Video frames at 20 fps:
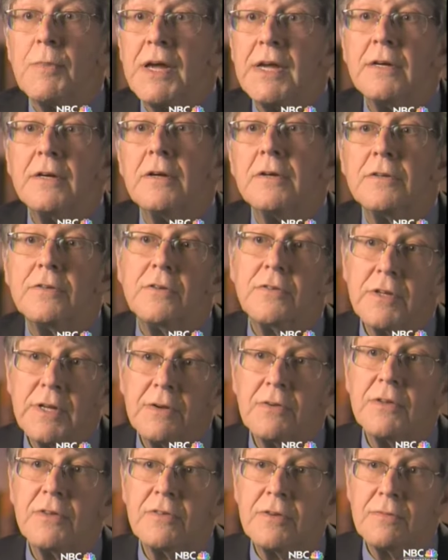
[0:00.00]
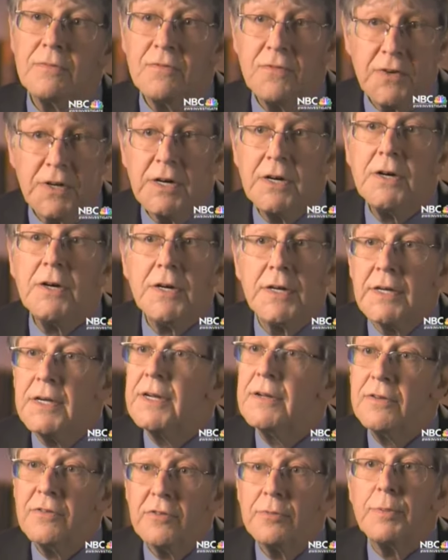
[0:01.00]
Michaels has given some very
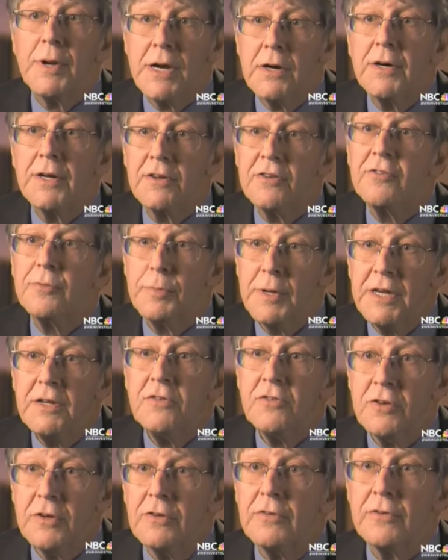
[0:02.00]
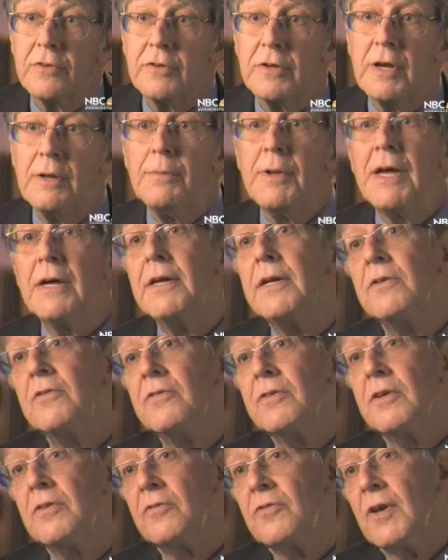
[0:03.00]
inspiring speeches about
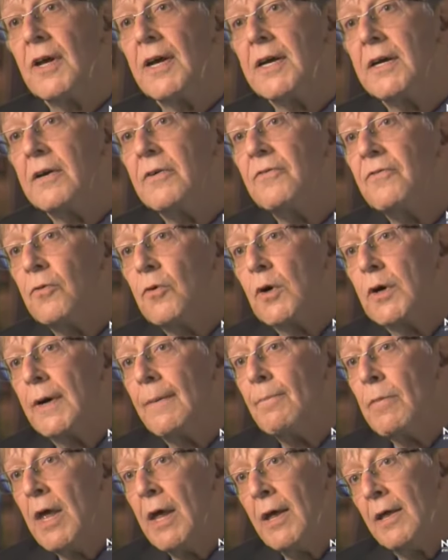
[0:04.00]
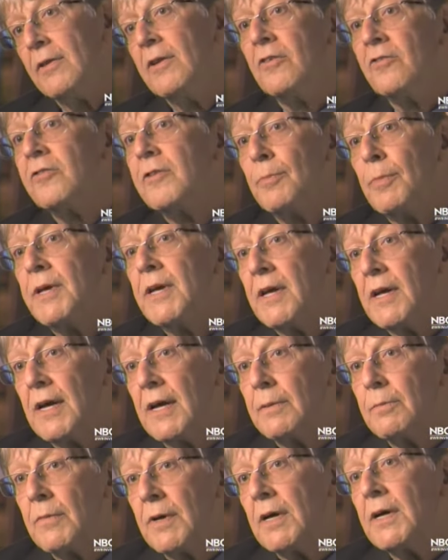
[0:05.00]
his desire for this to
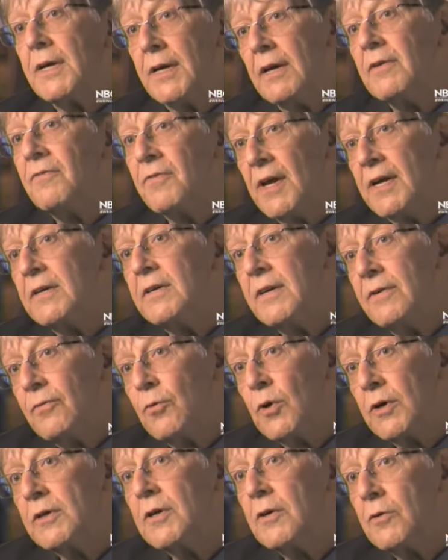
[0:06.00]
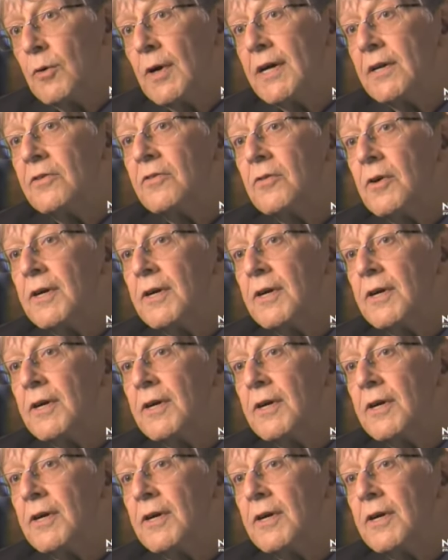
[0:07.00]
become an effective worker rights